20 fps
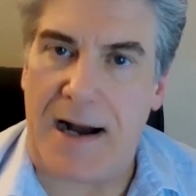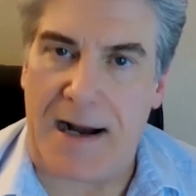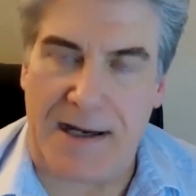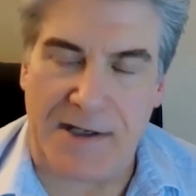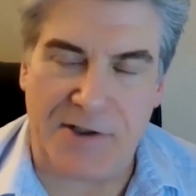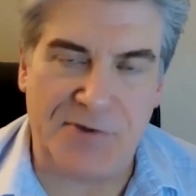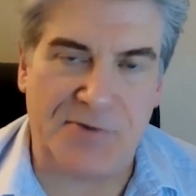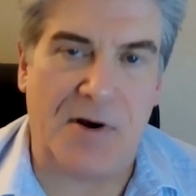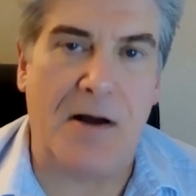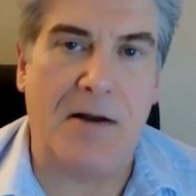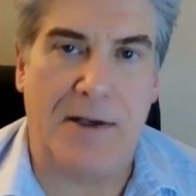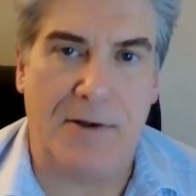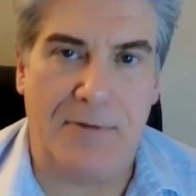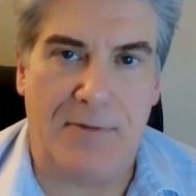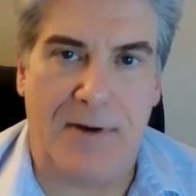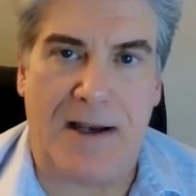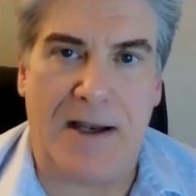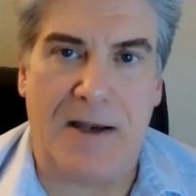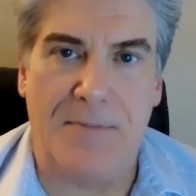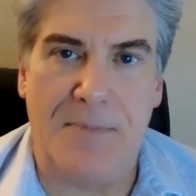I strongly
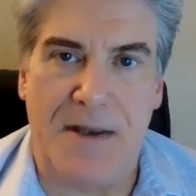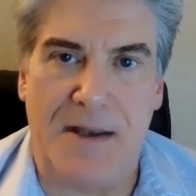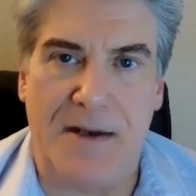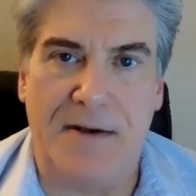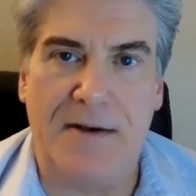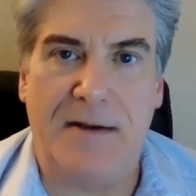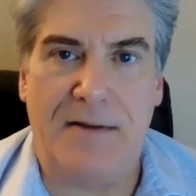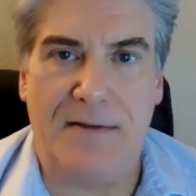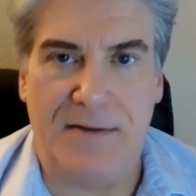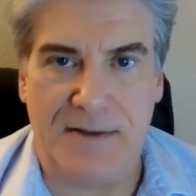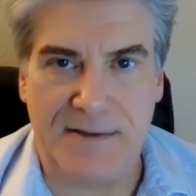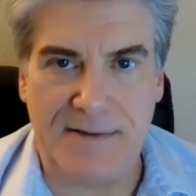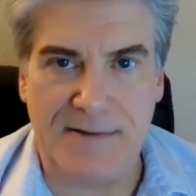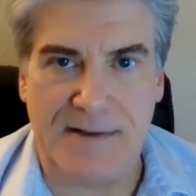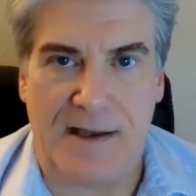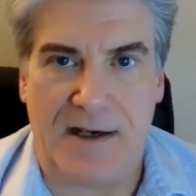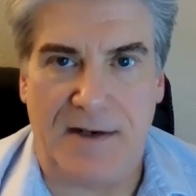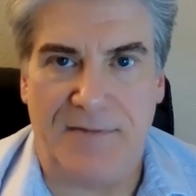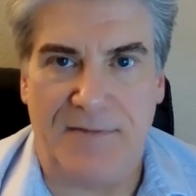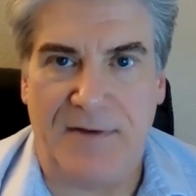recommend this
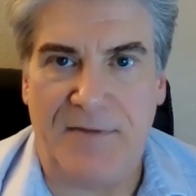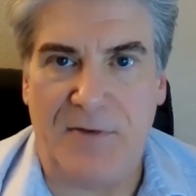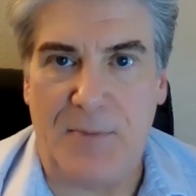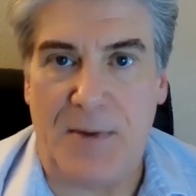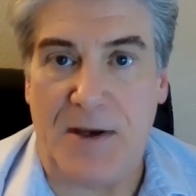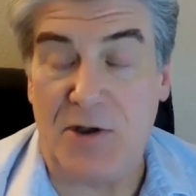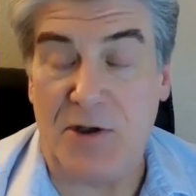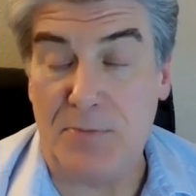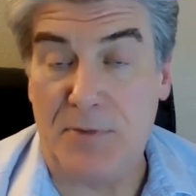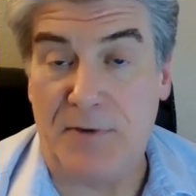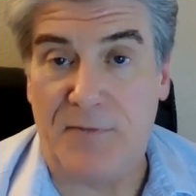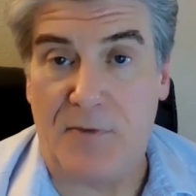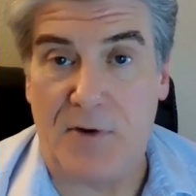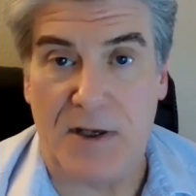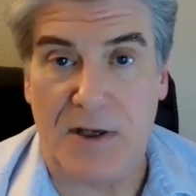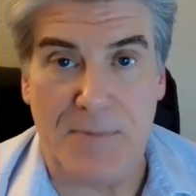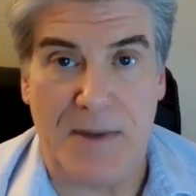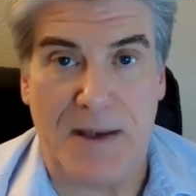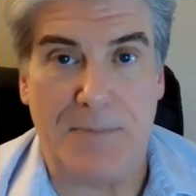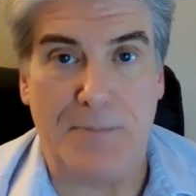kind of information
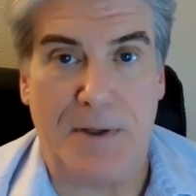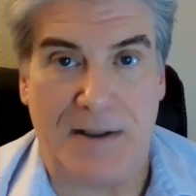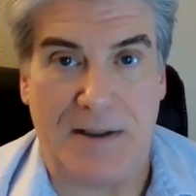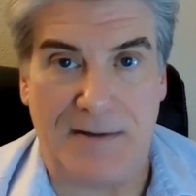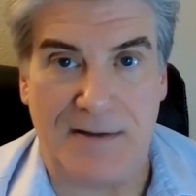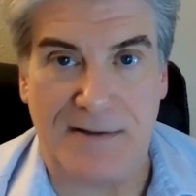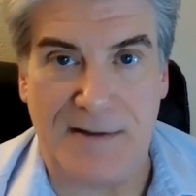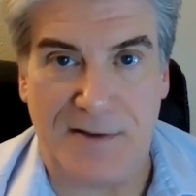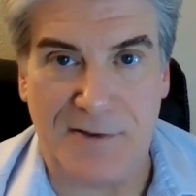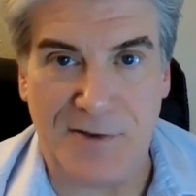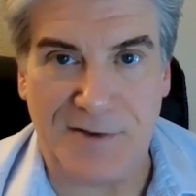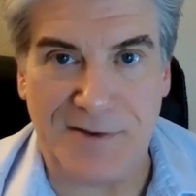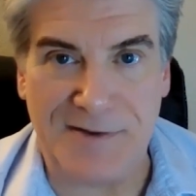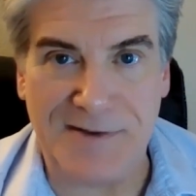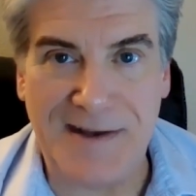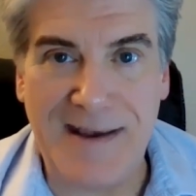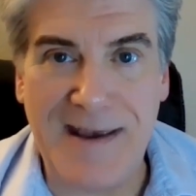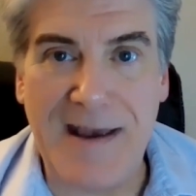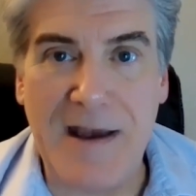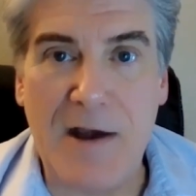before you make big
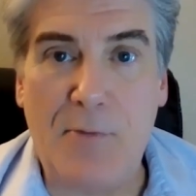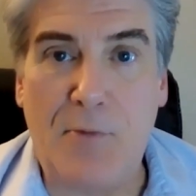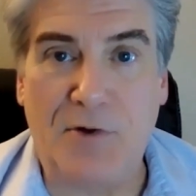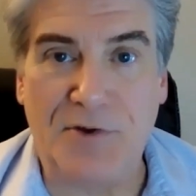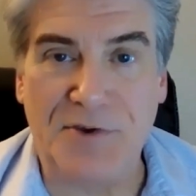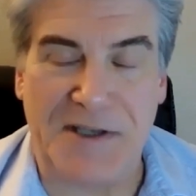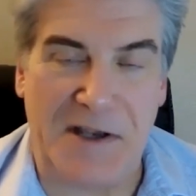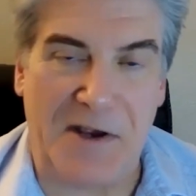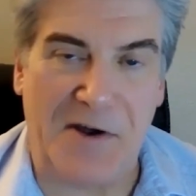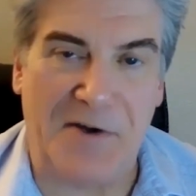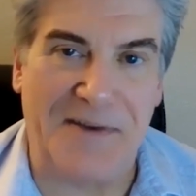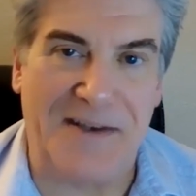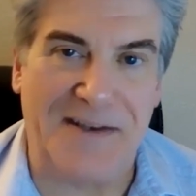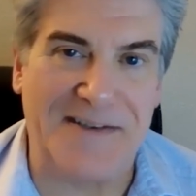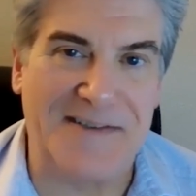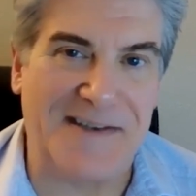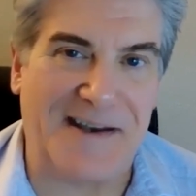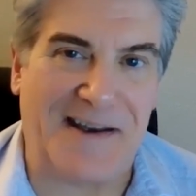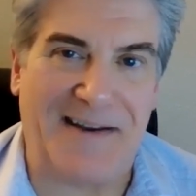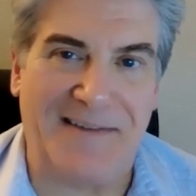decisions. We'll see you on the
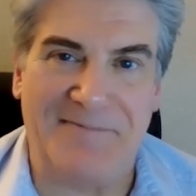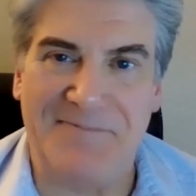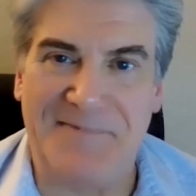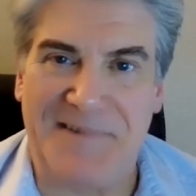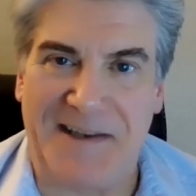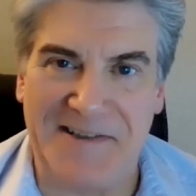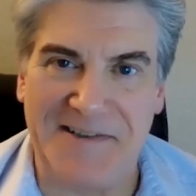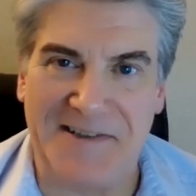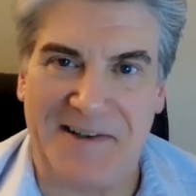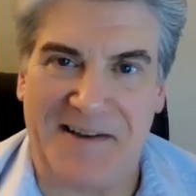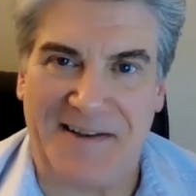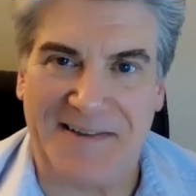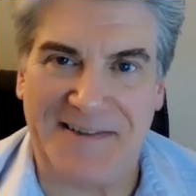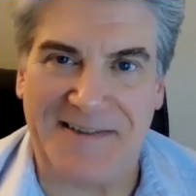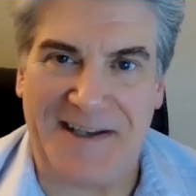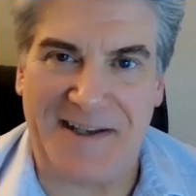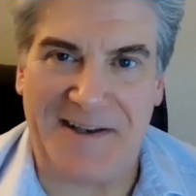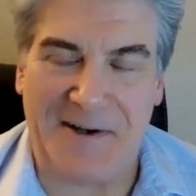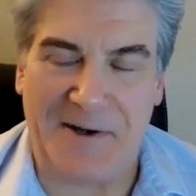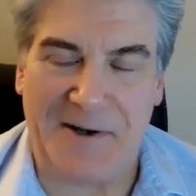inside. Thanks a lot.
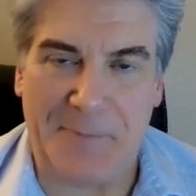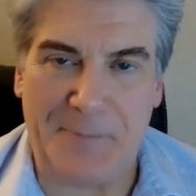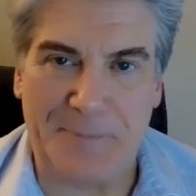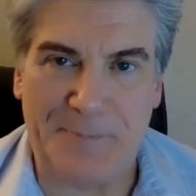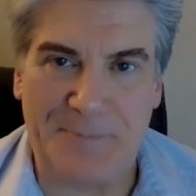Take care.